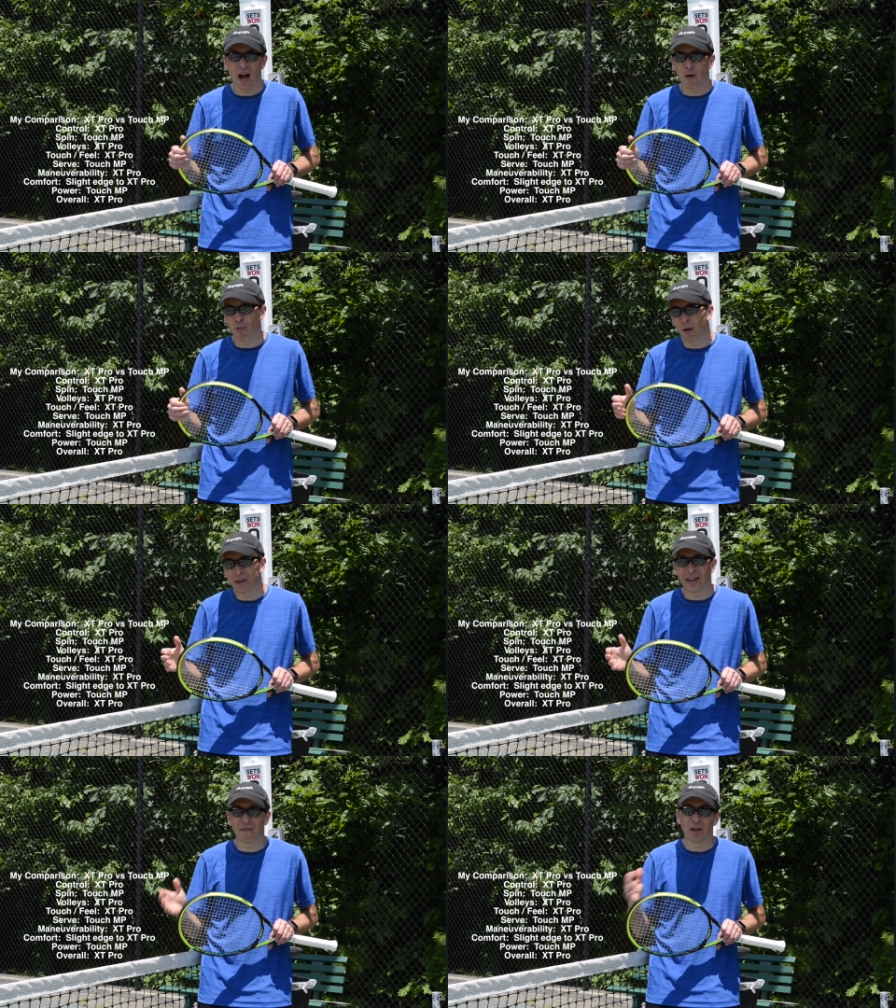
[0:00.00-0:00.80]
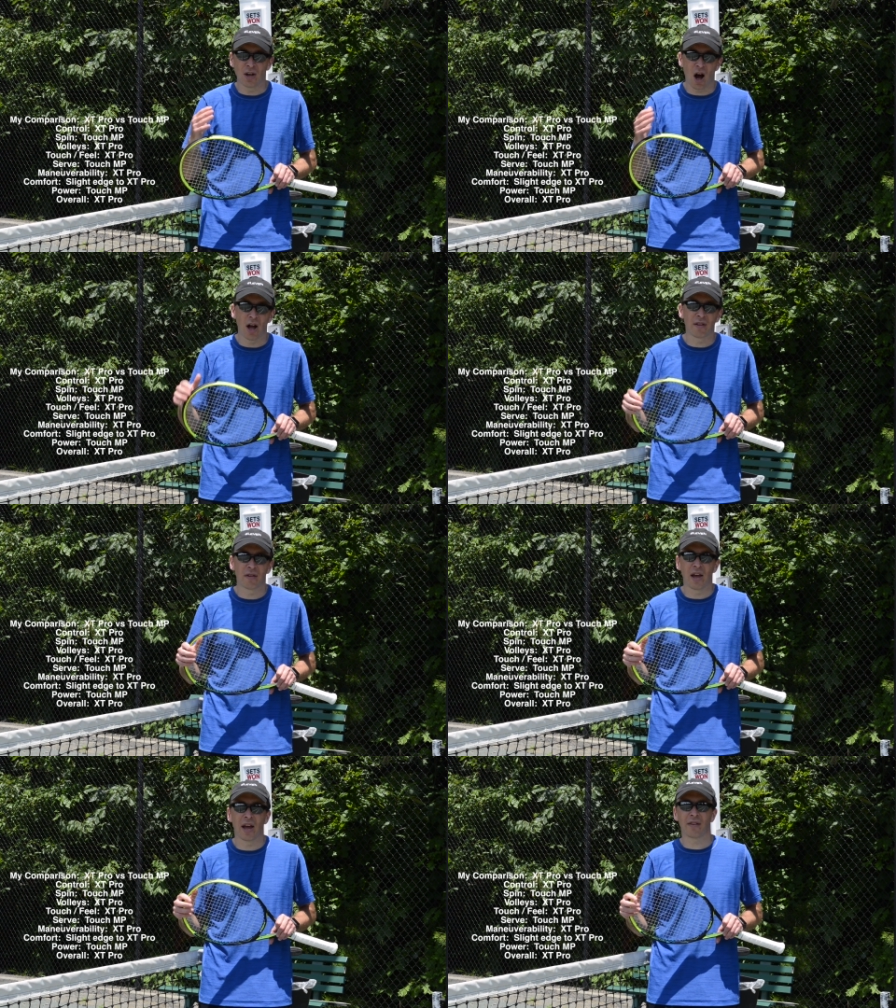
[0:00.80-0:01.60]
I'd probably give the nod to
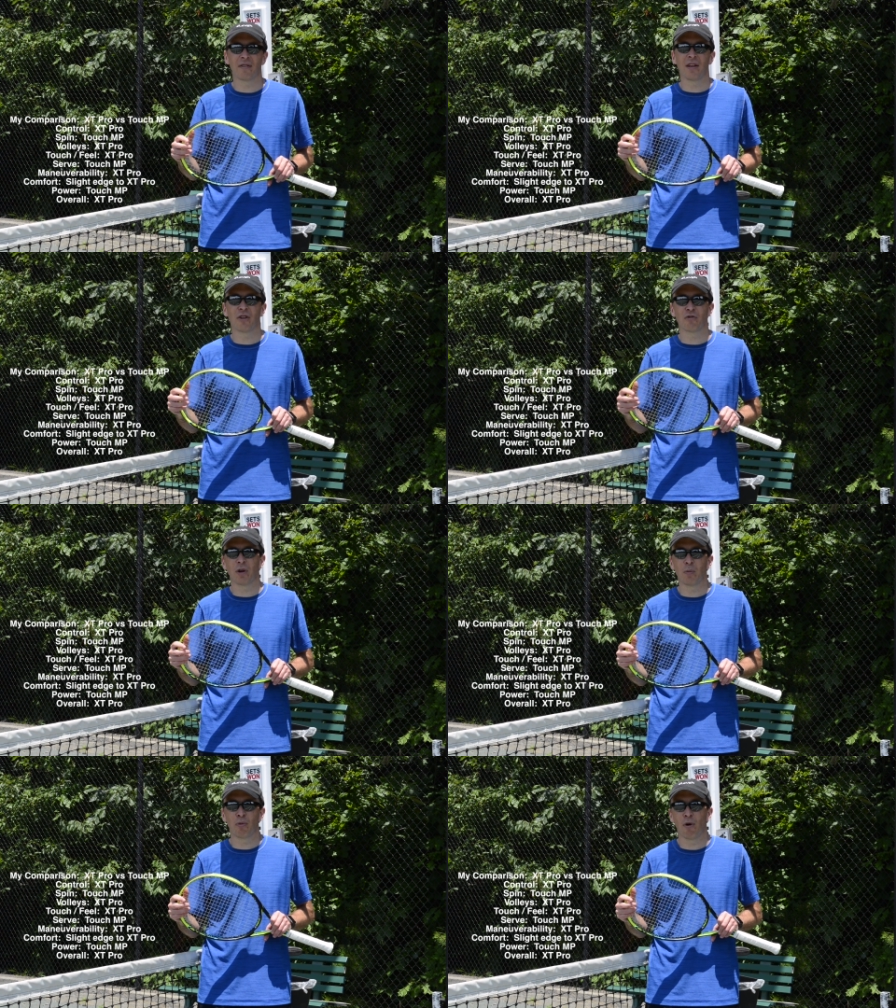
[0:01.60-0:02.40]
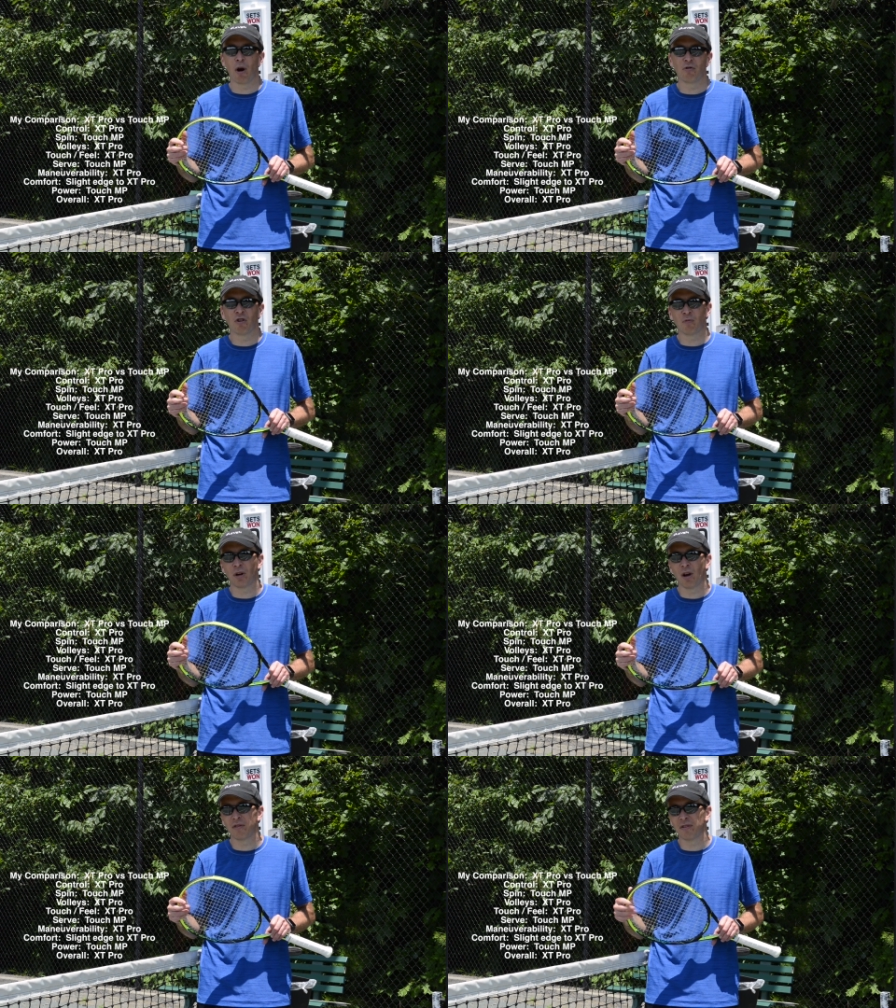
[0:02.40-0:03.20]
the XT Extreme Pro just
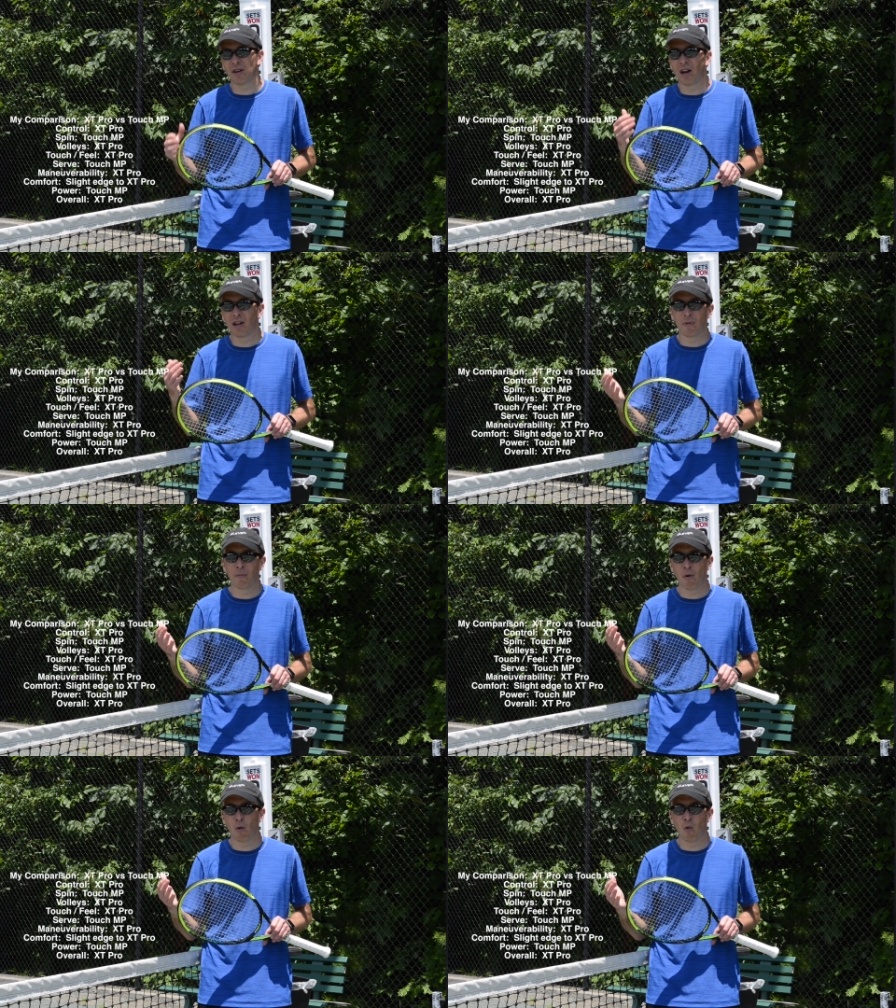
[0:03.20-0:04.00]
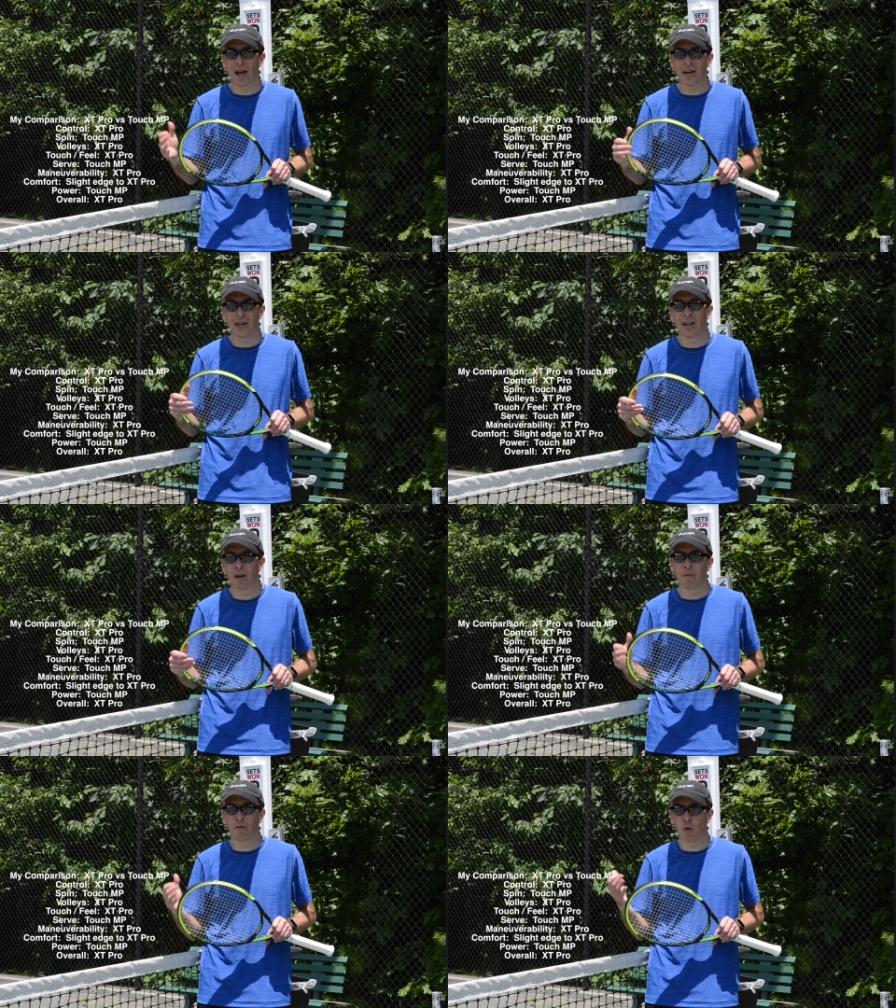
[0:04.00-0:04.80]
because it's got a little bit more weight and
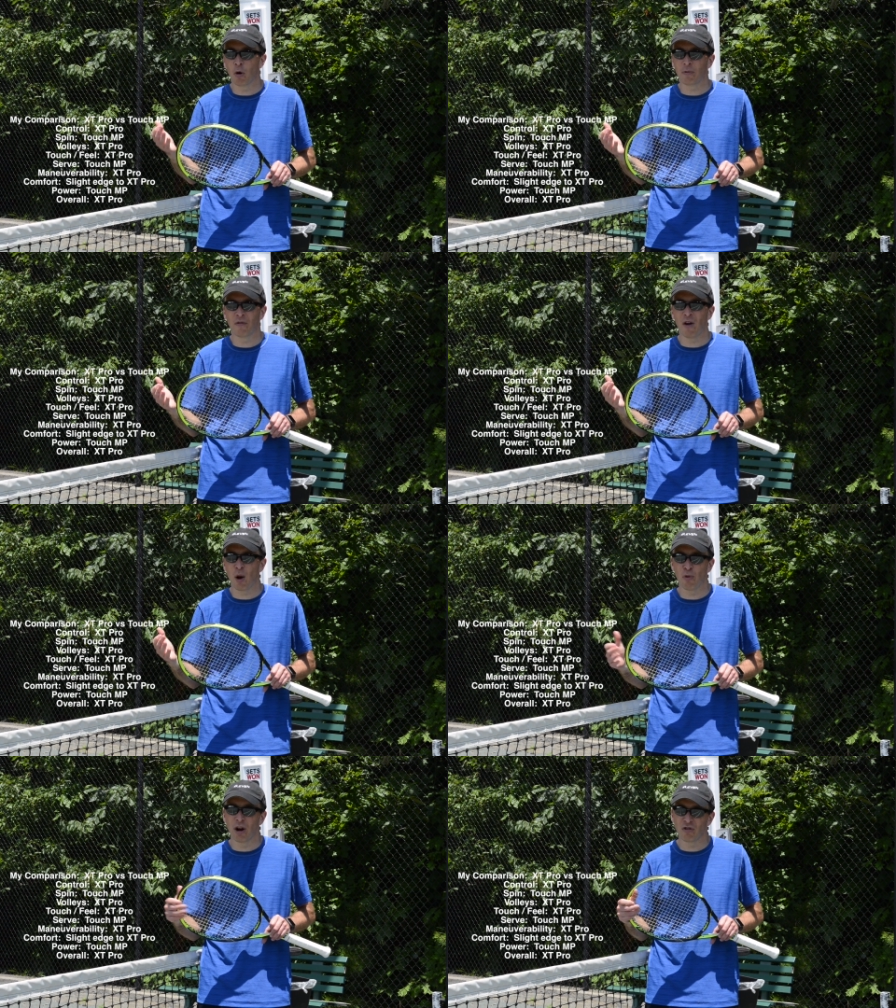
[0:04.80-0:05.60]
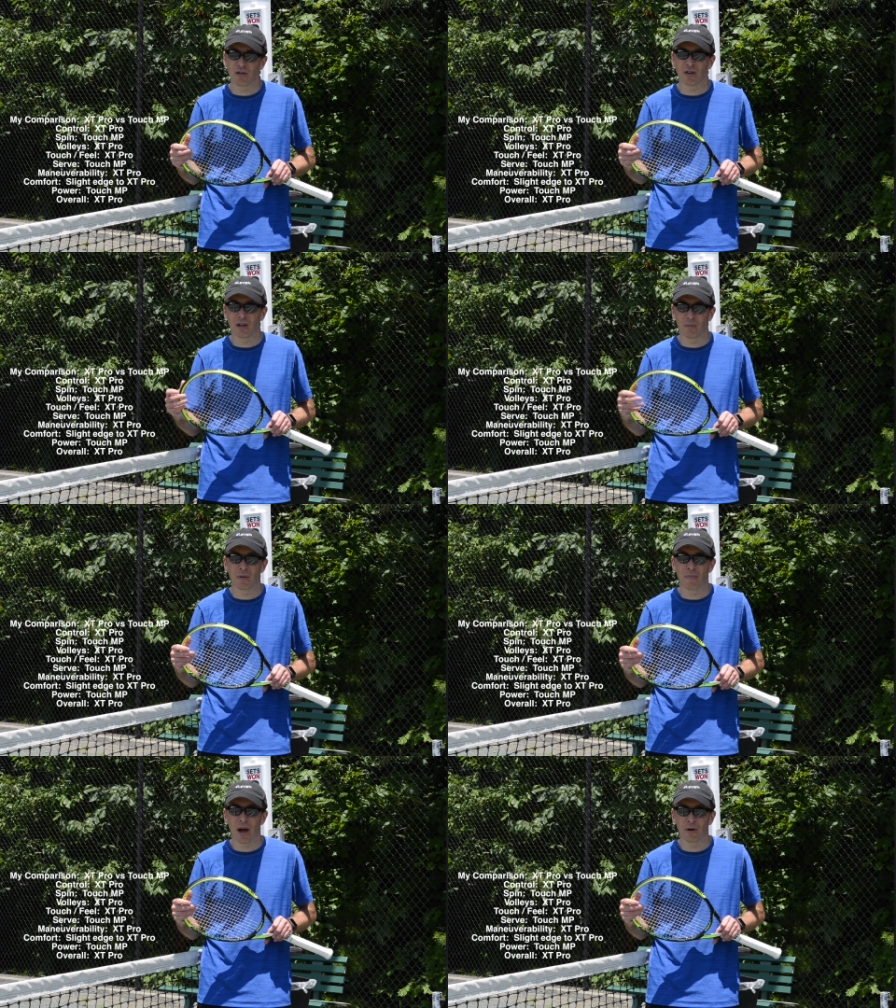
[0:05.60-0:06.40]
it absorbs the vibrations a little
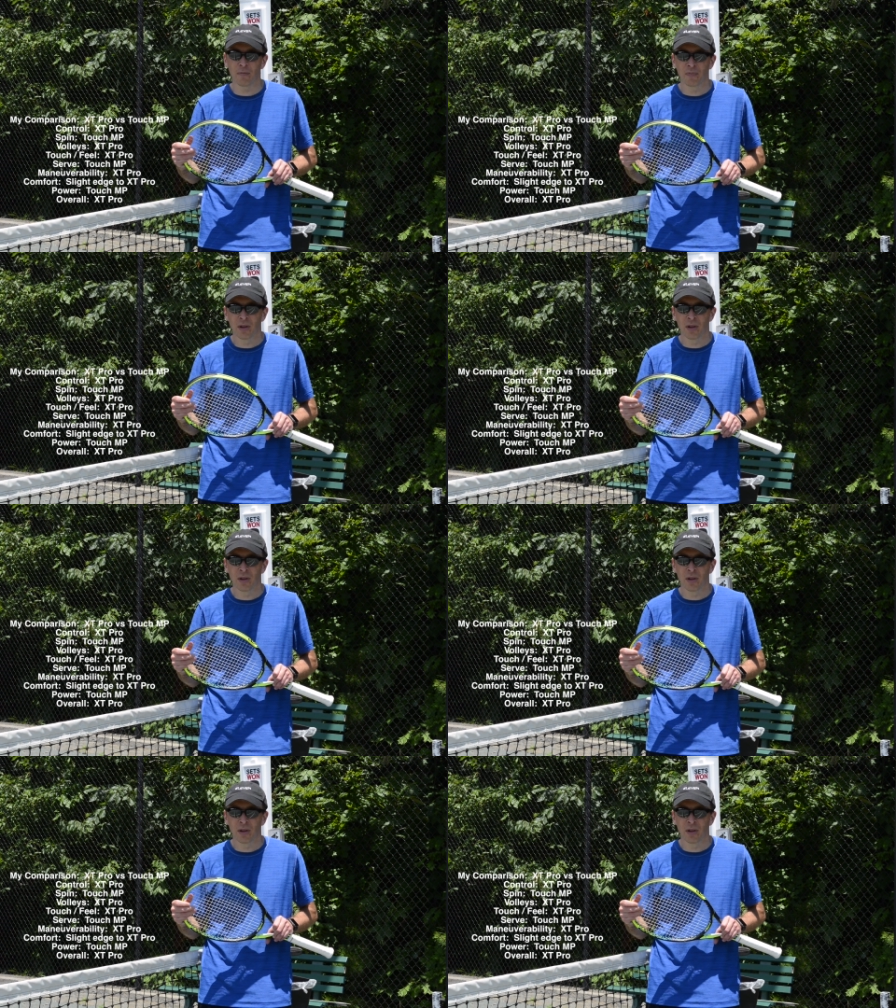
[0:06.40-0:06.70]
bit better.